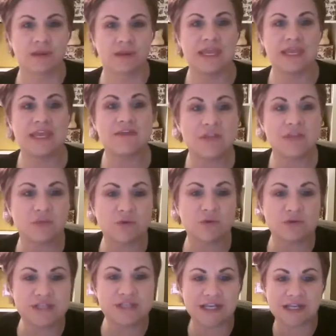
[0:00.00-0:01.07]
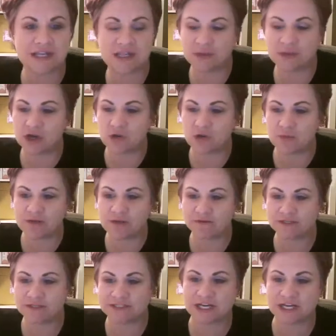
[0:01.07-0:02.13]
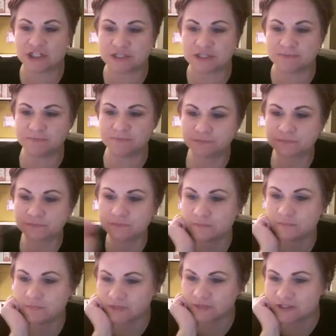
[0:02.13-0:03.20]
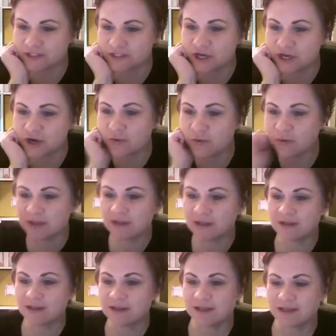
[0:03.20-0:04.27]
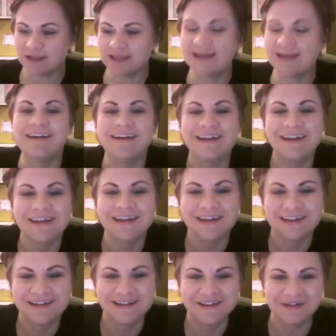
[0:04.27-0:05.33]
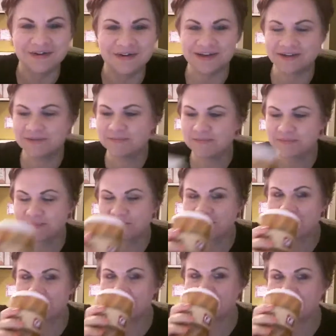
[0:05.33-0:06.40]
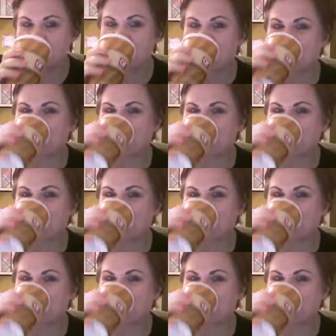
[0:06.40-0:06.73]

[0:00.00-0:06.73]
evening routine, and then we can open up for discussion. So, yeah, Laura. All